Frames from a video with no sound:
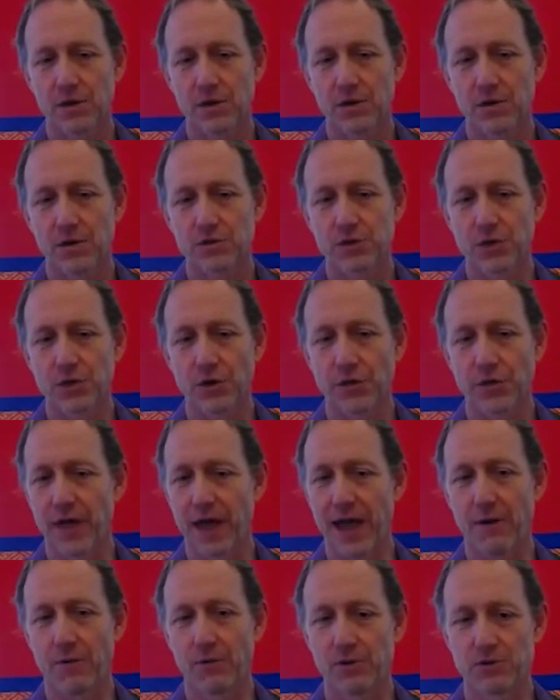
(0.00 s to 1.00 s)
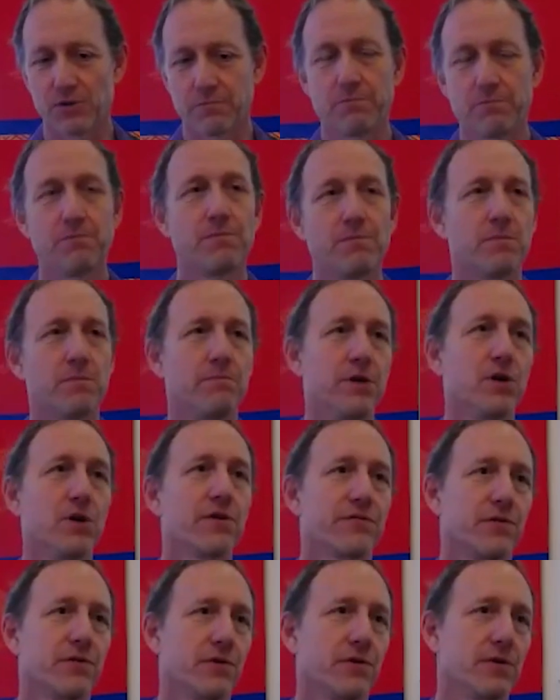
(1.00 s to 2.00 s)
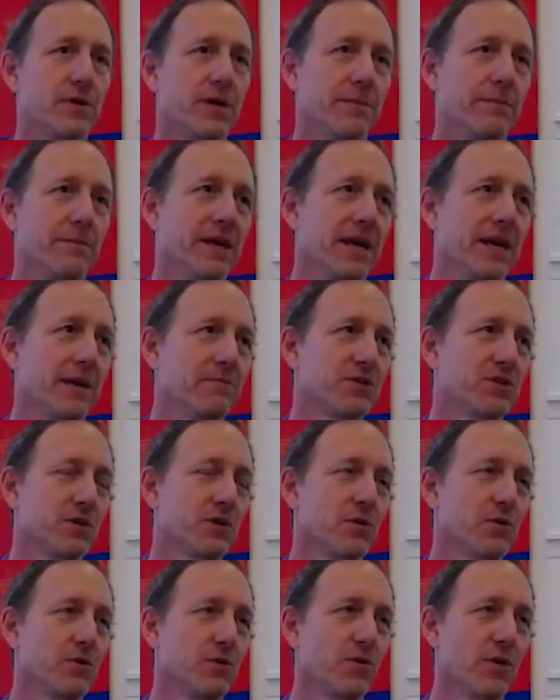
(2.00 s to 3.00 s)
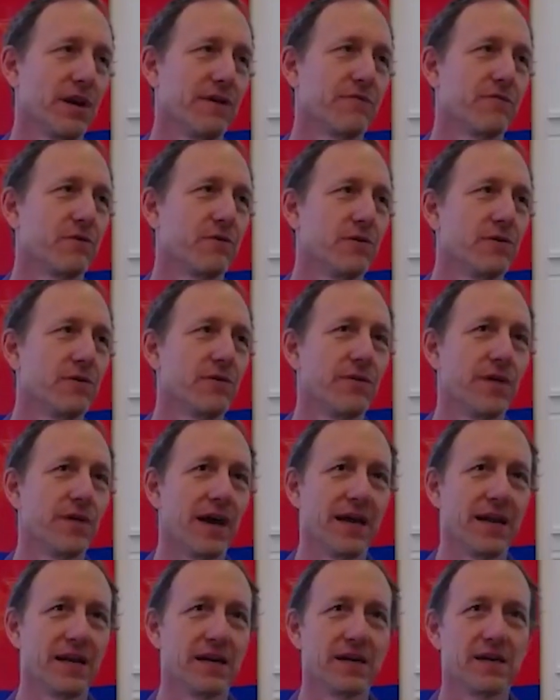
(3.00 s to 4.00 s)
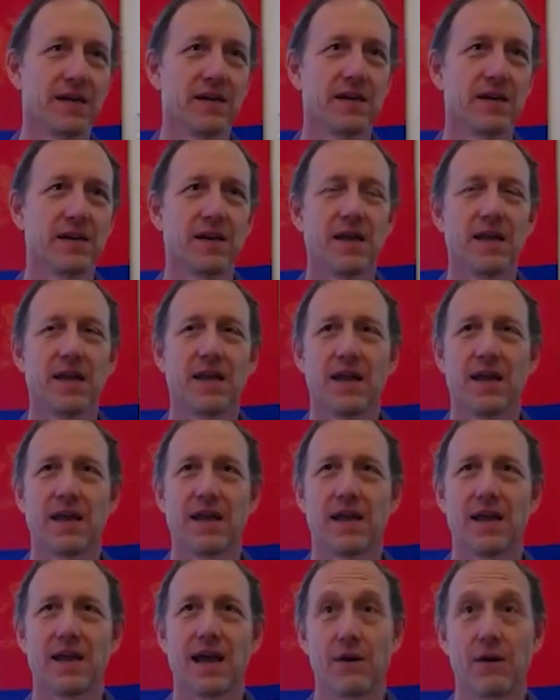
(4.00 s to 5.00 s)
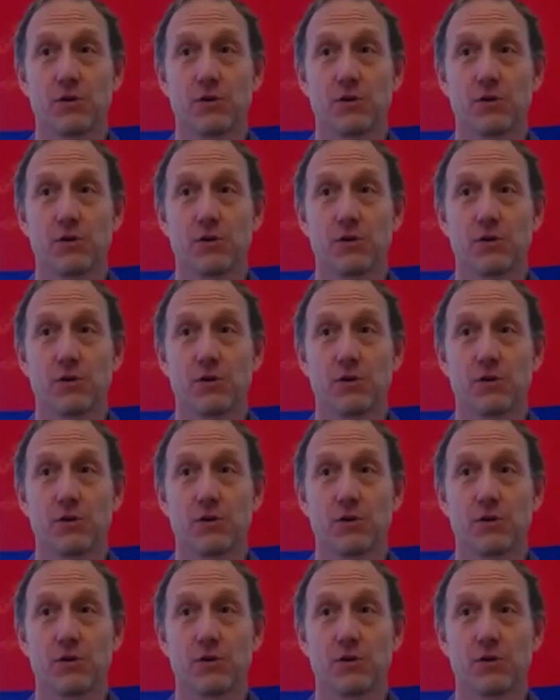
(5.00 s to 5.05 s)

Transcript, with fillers: So that was beautiful. I mean, I'm so grateful that I